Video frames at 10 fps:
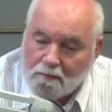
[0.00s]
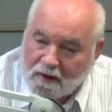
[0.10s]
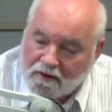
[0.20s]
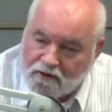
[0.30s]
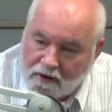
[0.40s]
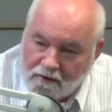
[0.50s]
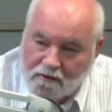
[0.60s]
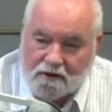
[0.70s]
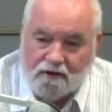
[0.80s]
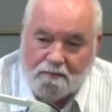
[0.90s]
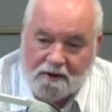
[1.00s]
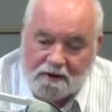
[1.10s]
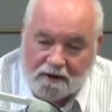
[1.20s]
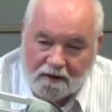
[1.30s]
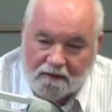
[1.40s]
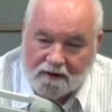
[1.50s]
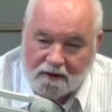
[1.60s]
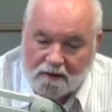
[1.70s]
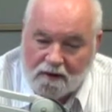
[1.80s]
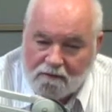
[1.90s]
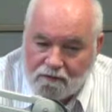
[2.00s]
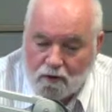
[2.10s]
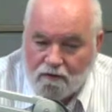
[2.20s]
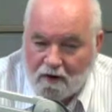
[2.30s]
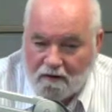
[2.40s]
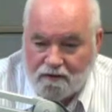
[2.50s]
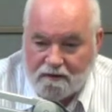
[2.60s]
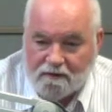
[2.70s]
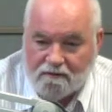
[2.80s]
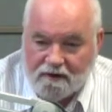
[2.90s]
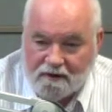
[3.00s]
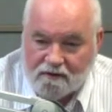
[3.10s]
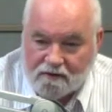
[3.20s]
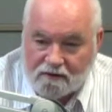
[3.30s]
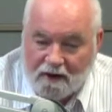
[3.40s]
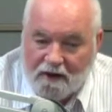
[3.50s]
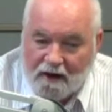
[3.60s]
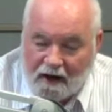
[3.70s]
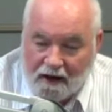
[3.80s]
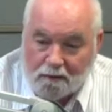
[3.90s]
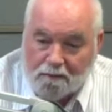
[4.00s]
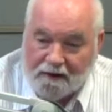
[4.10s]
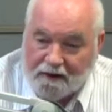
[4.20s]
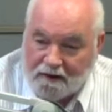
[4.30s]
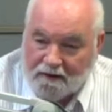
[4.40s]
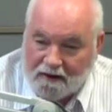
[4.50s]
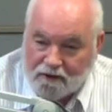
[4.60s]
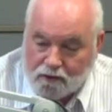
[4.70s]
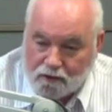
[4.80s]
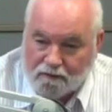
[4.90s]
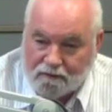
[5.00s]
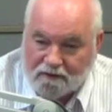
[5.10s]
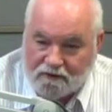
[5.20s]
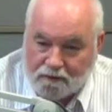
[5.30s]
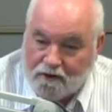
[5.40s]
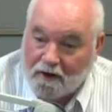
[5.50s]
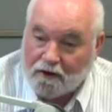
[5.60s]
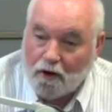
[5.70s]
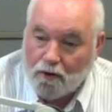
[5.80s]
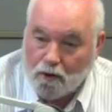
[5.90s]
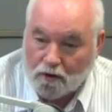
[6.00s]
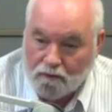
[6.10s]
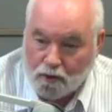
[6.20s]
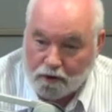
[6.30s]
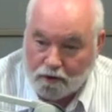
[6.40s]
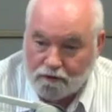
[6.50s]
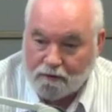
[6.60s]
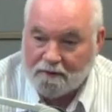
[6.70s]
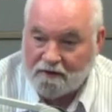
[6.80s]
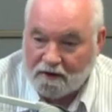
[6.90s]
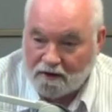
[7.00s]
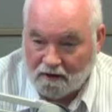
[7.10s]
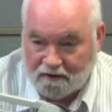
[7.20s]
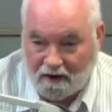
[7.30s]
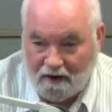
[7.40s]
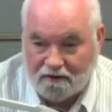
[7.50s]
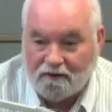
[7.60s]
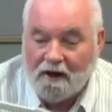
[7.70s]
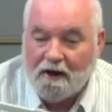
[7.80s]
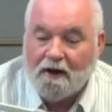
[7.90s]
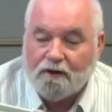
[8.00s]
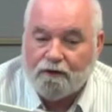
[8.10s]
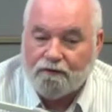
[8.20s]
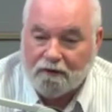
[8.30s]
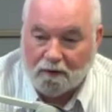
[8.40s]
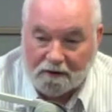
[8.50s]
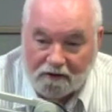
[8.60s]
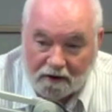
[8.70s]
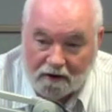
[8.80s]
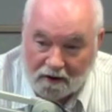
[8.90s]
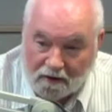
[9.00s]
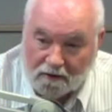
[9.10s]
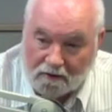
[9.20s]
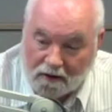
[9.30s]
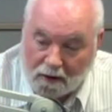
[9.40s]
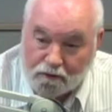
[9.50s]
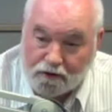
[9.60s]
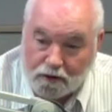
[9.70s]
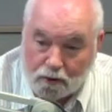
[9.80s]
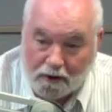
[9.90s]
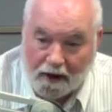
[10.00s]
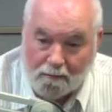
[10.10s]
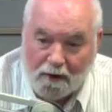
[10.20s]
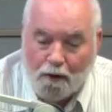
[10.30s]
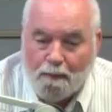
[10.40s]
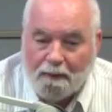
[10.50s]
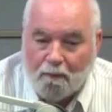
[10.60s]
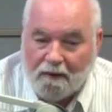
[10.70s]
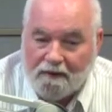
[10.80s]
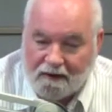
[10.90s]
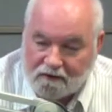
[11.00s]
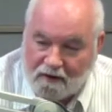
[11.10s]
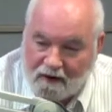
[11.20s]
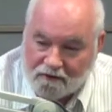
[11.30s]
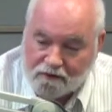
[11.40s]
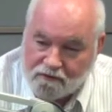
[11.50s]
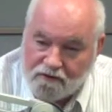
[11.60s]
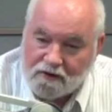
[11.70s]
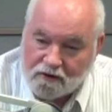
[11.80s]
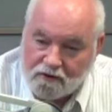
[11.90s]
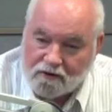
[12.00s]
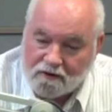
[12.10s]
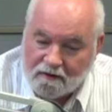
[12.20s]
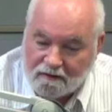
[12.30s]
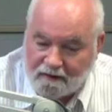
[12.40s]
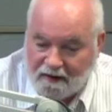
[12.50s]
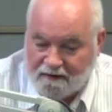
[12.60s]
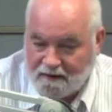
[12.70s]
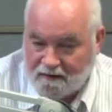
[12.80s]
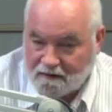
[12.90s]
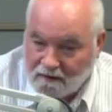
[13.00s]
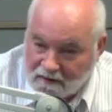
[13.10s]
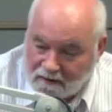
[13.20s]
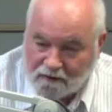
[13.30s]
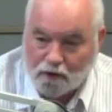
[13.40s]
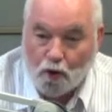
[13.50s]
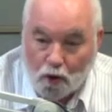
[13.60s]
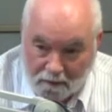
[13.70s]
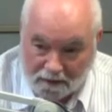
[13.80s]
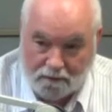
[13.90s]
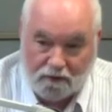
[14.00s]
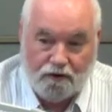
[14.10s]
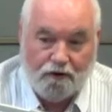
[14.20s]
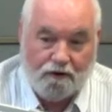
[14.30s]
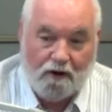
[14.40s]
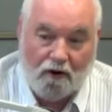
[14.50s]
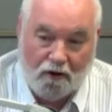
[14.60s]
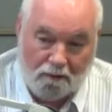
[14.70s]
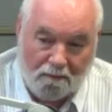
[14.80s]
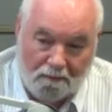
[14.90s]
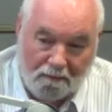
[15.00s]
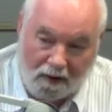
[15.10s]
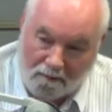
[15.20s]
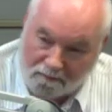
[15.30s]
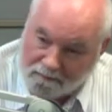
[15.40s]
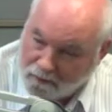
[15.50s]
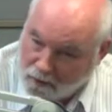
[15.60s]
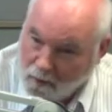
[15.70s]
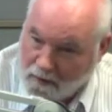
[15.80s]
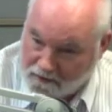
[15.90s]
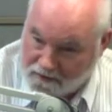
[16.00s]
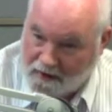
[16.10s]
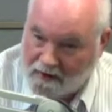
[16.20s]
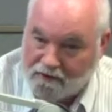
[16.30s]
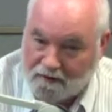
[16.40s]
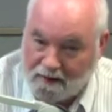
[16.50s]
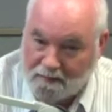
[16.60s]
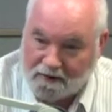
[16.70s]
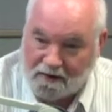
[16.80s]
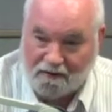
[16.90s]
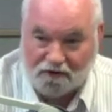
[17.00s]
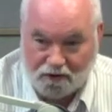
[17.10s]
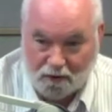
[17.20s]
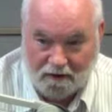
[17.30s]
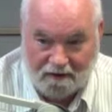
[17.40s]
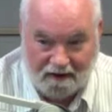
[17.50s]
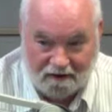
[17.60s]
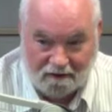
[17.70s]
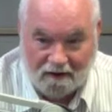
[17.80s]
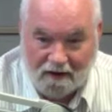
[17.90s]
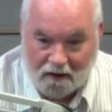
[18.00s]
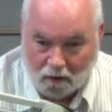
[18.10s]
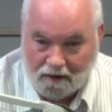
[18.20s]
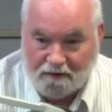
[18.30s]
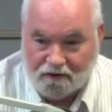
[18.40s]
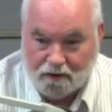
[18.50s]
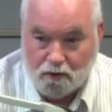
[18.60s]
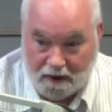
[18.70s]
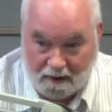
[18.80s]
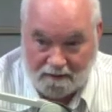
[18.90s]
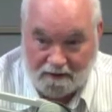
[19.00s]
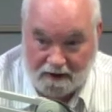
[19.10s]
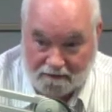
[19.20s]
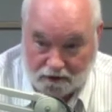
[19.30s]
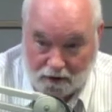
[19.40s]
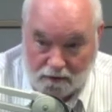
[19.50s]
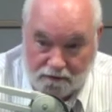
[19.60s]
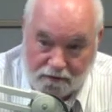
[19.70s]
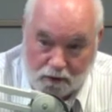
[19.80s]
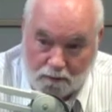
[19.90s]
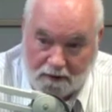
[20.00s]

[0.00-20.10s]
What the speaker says: But generally speaking, the 457 visas are to bring in a sort of, shall we say, a cohort of workers for a particular task to fill a particular skill gap. Mm-hmm. When that task is finished, they then normally return home. Not always the case. There may be another skill that they can, or another skill gap that they have to go and fill.